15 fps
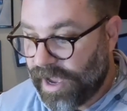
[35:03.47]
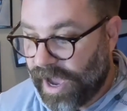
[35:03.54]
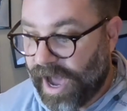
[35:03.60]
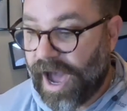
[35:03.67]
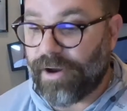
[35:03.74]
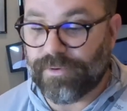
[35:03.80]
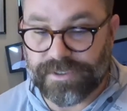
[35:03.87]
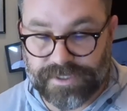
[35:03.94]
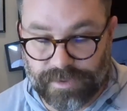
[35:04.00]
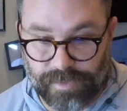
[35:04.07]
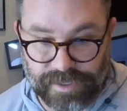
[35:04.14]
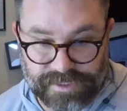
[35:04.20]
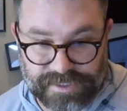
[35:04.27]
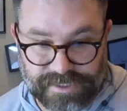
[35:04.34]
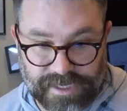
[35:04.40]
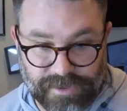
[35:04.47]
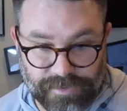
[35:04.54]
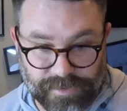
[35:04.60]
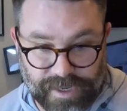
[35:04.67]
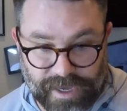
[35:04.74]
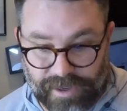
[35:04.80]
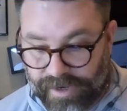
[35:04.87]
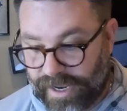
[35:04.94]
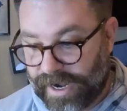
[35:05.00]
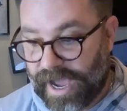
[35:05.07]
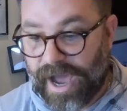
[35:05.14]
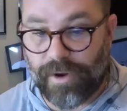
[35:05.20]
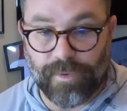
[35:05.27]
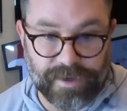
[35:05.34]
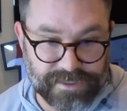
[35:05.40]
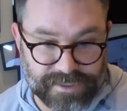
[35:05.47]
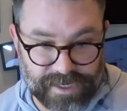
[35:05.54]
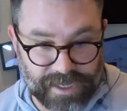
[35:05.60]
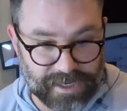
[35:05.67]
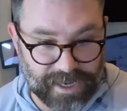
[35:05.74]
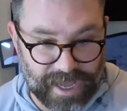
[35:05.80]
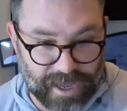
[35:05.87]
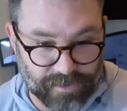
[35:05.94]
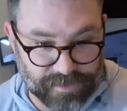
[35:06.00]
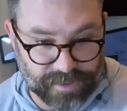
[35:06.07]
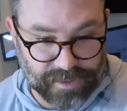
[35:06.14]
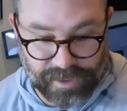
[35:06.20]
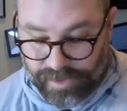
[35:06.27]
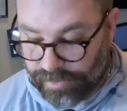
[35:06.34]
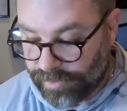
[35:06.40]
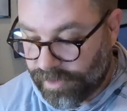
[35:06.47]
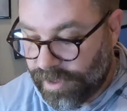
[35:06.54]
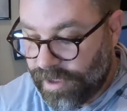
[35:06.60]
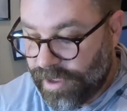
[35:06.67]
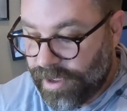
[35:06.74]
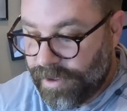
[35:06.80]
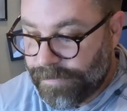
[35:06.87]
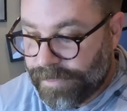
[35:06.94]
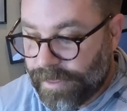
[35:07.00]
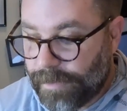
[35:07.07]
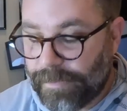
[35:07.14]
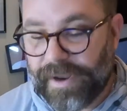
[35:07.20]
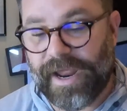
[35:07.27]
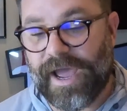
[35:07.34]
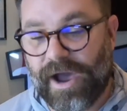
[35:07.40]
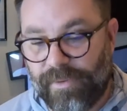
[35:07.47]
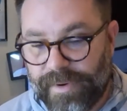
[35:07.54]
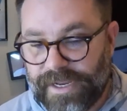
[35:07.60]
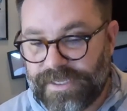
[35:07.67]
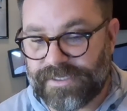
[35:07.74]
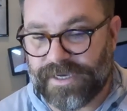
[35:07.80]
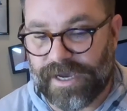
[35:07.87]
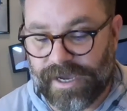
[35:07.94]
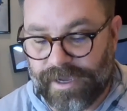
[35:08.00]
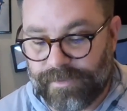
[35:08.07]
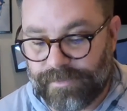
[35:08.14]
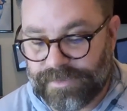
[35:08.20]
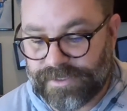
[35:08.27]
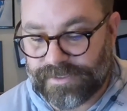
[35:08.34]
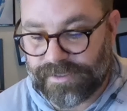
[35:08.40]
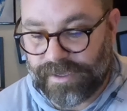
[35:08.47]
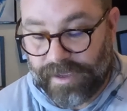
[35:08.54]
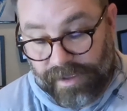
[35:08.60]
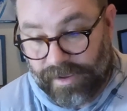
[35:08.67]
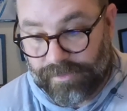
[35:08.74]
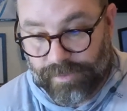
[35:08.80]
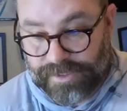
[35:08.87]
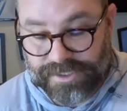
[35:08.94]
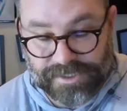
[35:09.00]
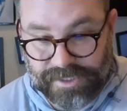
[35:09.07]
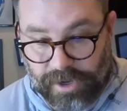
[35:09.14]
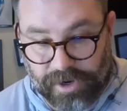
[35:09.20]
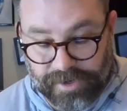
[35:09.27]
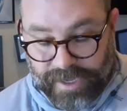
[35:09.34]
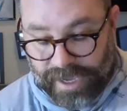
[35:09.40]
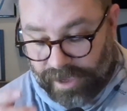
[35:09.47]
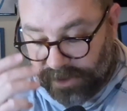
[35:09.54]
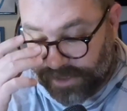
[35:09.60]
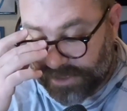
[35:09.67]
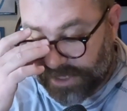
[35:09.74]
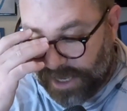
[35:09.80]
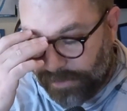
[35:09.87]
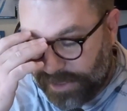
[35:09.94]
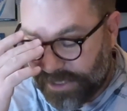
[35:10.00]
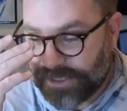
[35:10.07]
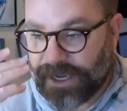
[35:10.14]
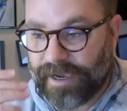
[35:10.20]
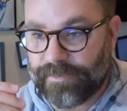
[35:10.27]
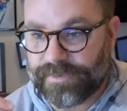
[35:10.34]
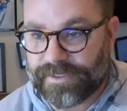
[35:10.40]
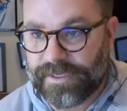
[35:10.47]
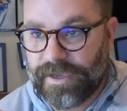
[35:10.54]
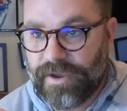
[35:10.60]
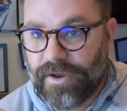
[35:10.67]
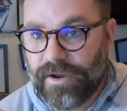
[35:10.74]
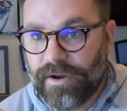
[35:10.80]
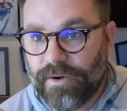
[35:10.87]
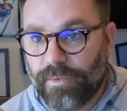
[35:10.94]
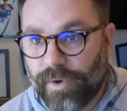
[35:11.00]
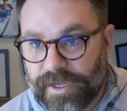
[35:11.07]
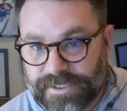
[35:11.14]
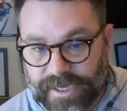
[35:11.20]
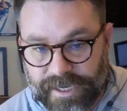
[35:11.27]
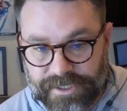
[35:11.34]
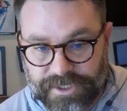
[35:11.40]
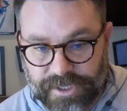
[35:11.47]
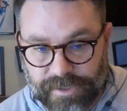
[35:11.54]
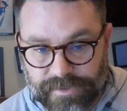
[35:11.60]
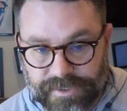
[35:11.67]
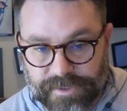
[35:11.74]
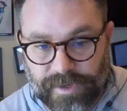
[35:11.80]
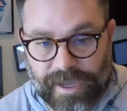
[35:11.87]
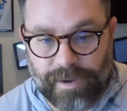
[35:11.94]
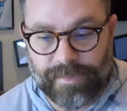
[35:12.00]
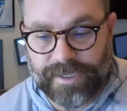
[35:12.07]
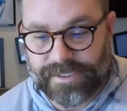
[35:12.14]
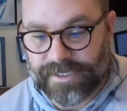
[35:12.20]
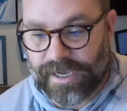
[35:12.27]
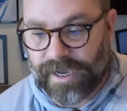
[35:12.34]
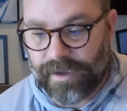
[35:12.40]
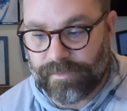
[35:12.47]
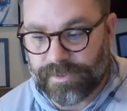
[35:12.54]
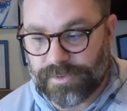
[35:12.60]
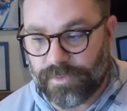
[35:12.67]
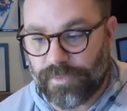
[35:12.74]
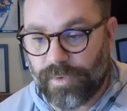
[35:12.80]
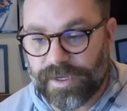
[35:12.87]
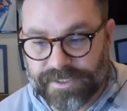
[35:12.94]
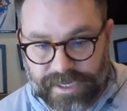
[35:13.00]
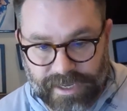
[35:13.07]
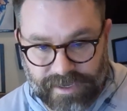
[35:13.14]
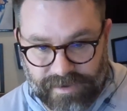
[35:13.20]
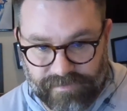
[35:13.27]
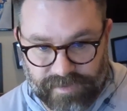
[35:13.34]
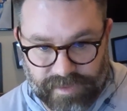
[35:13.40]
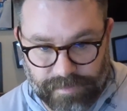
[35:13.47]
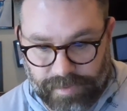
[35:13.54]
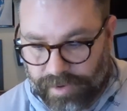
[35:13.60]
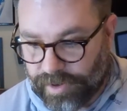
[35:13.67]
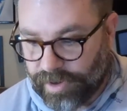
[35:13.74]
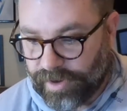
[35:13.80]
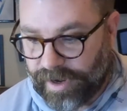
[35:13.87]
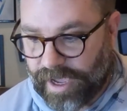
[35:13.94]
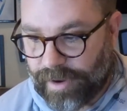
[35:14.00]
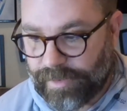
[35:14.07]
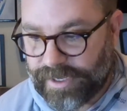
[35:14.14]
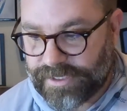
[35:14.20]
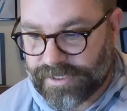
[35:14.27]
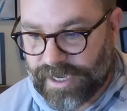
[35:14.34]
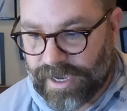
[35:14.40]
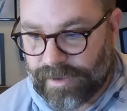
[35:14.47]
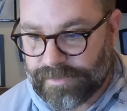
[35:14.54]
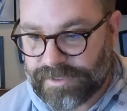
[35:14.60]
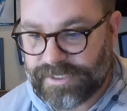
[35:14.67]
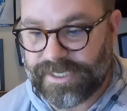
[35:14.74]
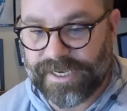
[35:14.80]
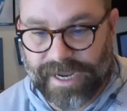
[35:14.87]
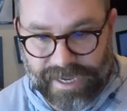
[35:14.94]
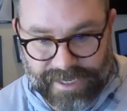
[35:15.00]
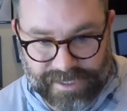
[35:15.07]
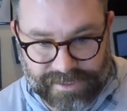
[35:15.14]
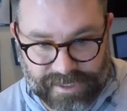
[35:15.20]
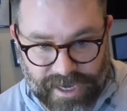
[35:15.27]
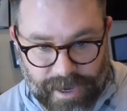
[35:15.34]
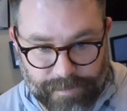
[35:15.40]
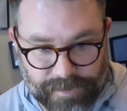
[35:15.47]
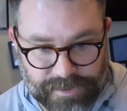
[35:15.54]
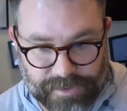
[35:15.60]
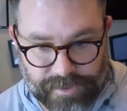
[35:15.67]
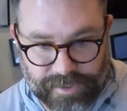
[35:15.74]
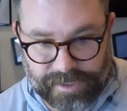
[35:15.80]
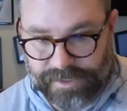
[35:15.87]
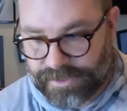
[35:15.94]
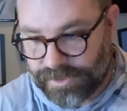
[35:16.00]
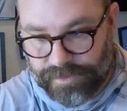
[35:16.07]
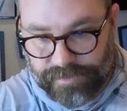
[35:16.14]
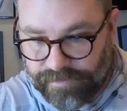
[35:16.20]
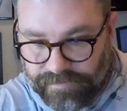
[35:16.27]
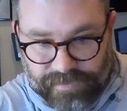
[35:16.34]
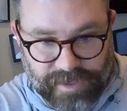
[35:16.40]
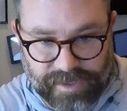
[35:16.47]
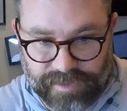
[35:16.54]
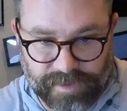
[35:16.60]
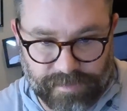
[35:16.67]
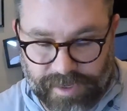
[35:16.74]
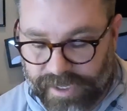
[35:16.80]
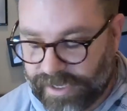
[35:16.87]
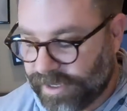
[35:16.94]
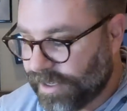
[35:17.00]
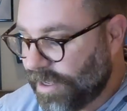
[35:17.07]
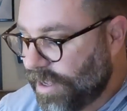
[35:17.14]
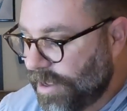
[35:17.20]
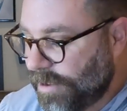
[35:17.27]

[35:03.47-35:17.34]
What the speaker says: I was the one singled out and I wasn't allowed to go. But how many times, which is are countless, how many times was I chosen? How many times was I given the part? How many times did I get the opportunity to fill in the blank?